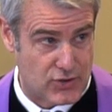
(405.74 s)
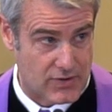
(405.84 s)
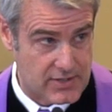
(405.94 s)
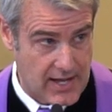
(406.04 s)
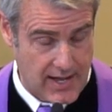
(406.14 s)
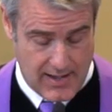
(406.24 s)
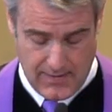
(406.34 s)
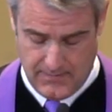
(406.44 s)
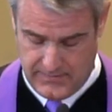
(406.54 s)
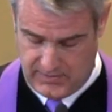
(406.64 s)

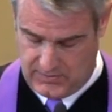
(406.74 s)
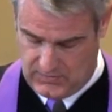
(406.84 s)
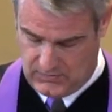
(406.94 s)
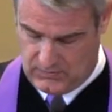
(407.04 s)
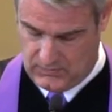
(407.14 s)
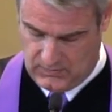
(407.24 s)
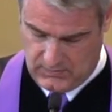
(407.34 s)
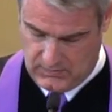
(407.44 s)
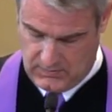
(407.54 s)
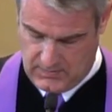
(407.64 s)
yourselves.
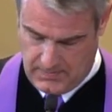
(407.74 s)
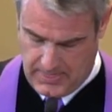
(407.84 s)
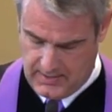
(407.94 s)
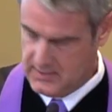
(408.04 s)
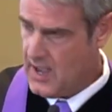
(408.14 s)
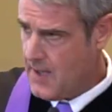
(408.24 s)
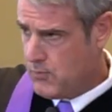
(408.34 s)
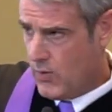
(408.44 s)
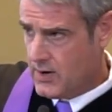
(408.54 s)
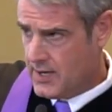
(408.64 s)

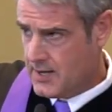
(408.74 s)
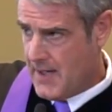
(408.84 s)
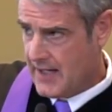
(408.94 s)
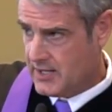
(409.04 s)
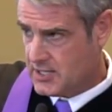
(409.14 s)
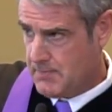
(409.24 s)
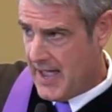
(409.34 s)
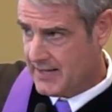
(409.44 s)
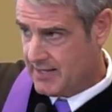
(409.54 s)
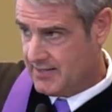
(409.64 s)
Stop worrying about the
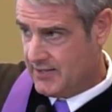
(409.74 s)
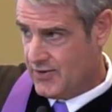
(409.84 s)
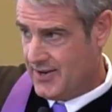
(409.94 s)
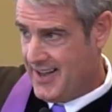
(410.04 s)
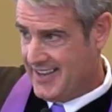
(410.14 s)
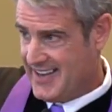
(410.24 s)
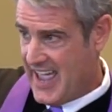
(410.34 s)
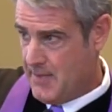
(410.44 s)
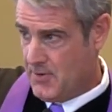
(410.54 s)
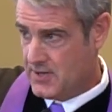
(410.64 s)
speck that's in your
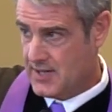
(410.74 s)
neighbor's